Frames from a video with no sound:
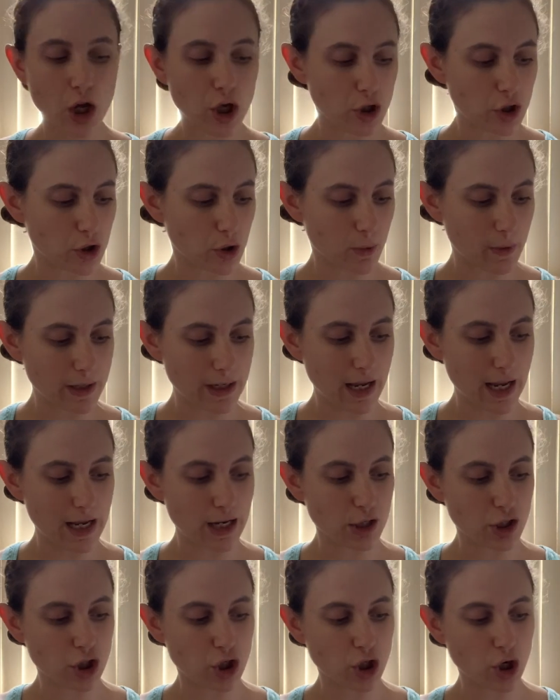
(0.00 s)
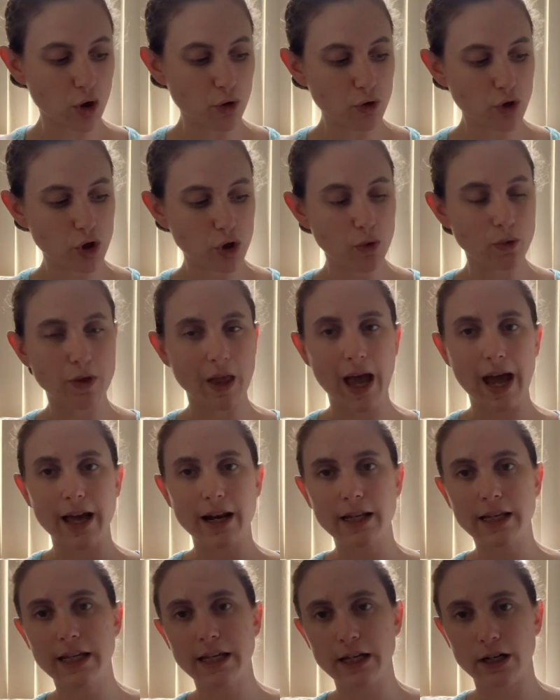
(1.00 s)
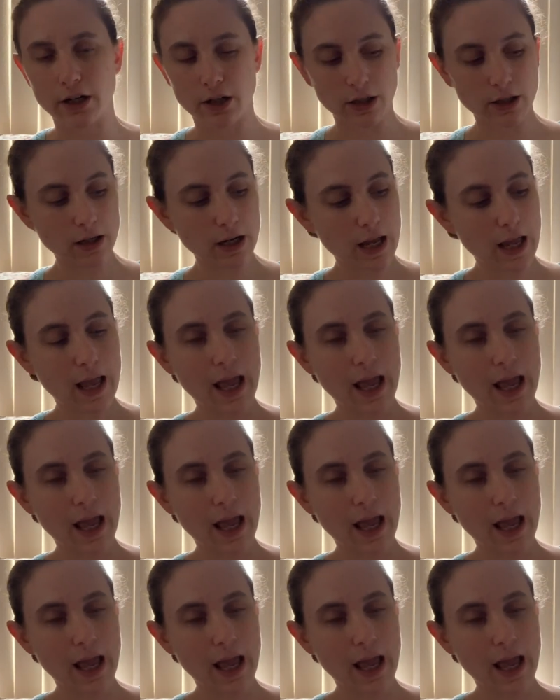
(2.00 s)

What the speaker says: So it shows you that here,